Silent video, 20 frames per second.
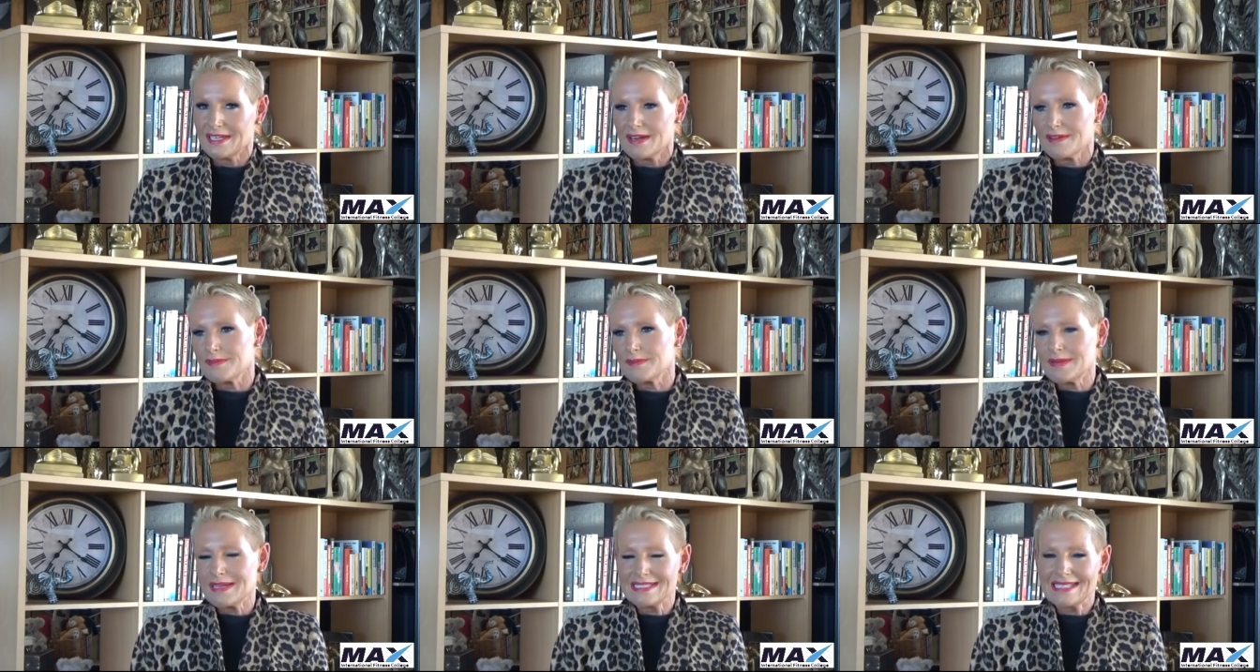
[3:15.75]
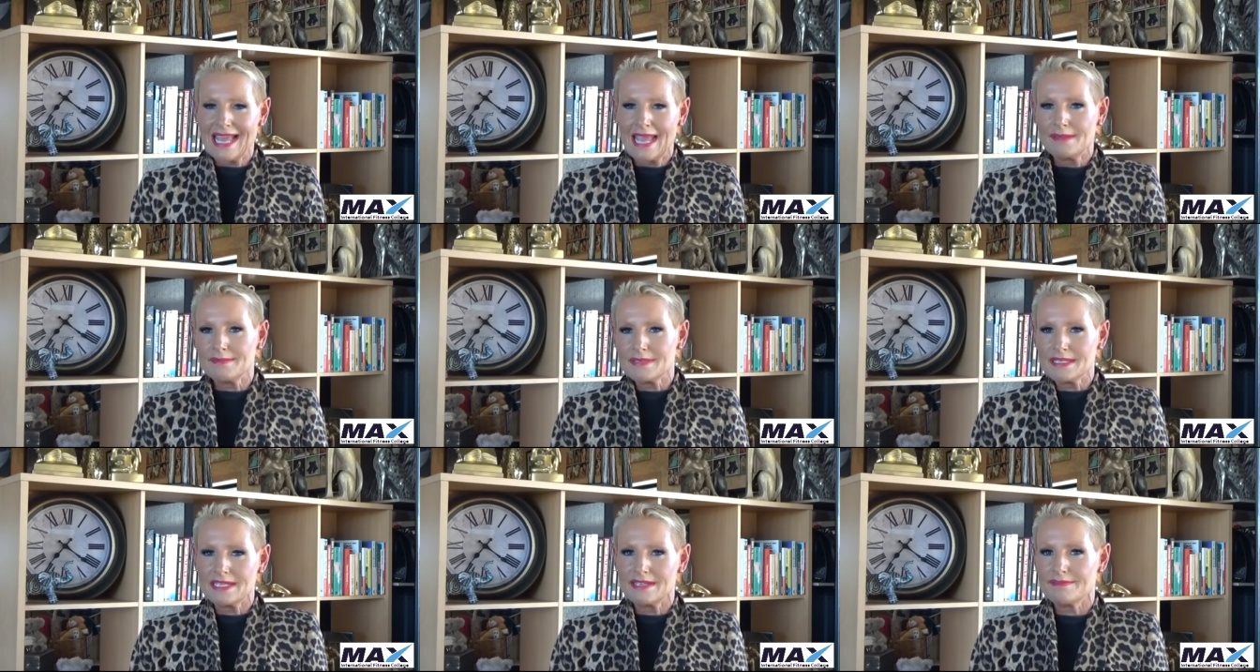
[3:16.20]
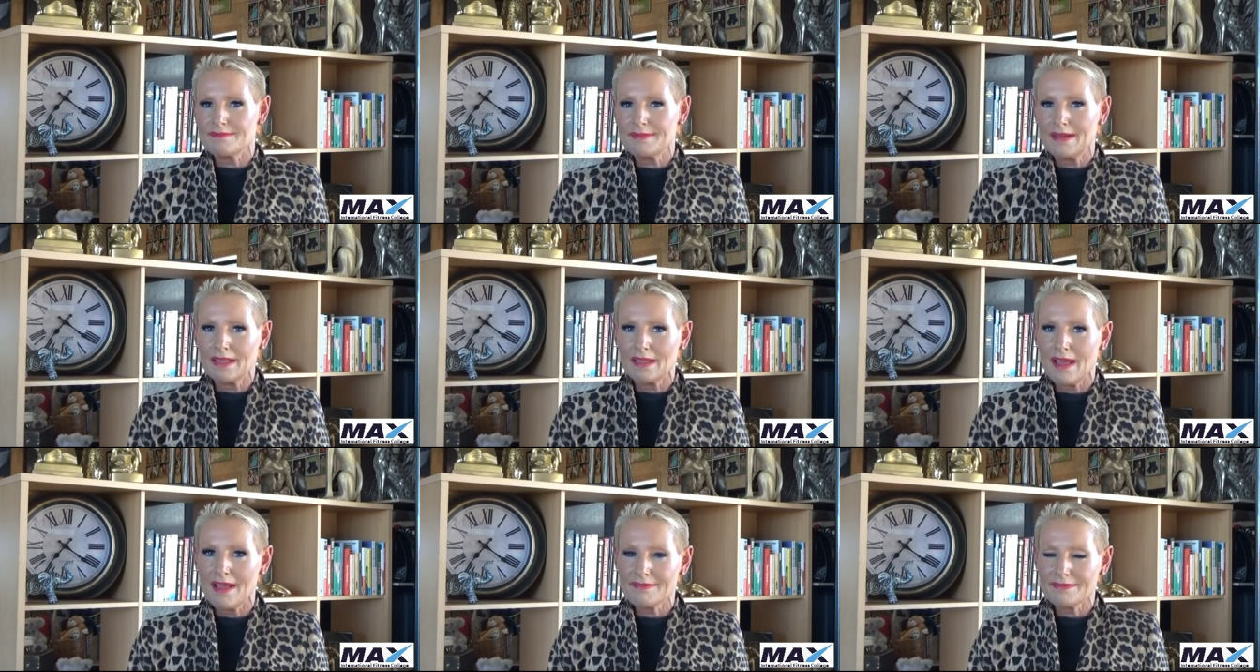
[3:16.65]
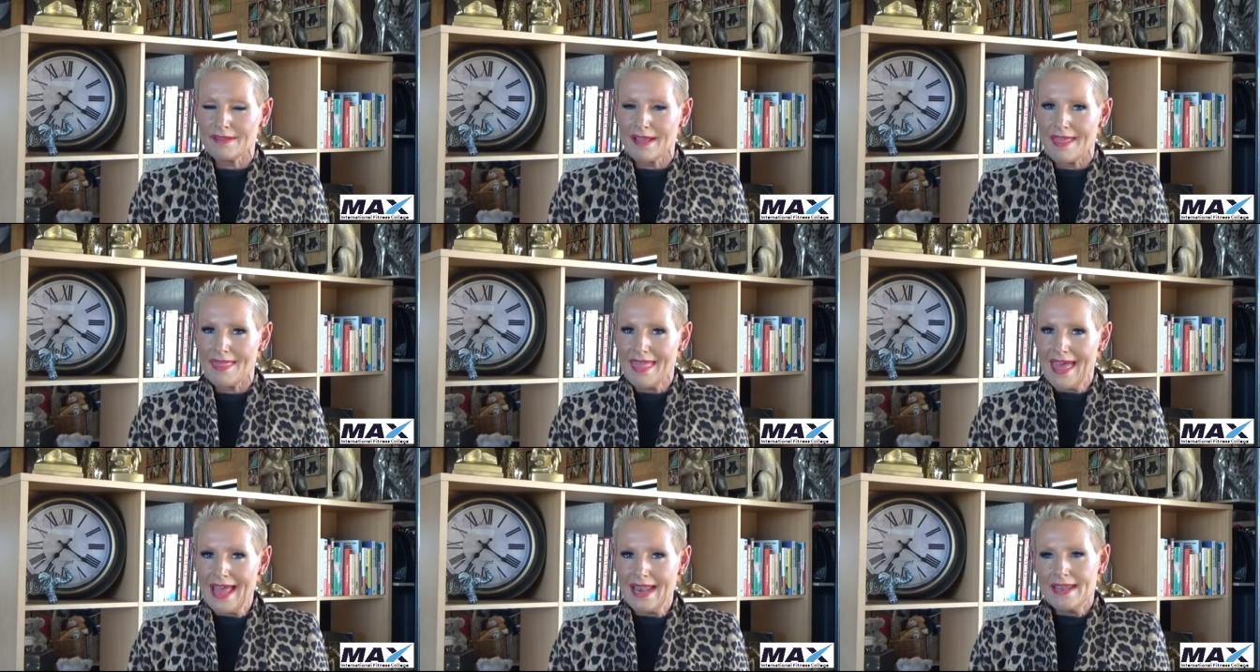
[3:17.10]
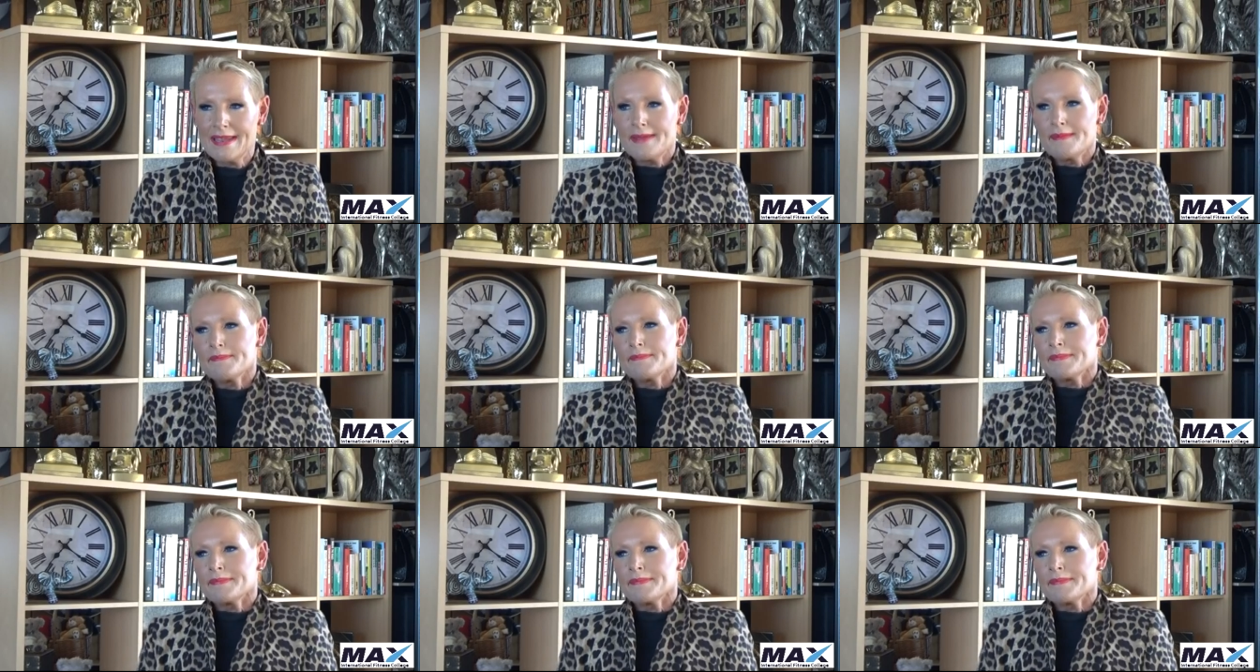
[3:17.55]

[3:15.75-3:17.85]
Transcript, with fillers: And I've always aimed to live my life like that.